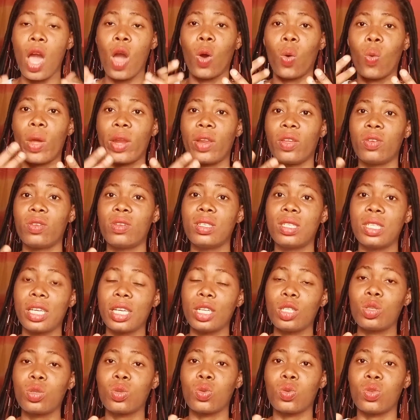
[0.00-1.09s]
When you use
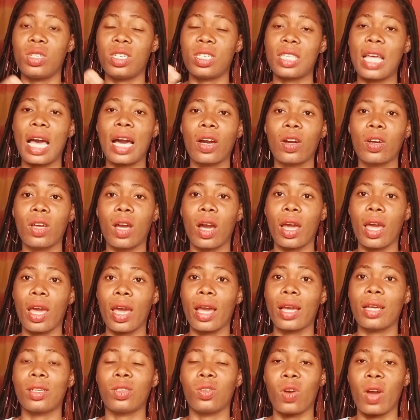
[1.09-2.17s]
it to detangle
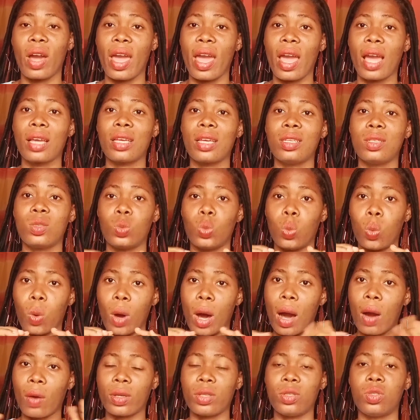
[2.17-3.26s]
your hair is
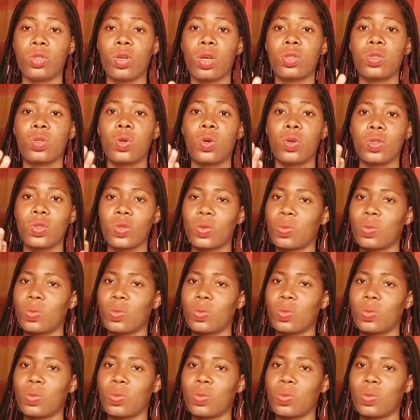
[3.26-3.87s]
wow, it just goes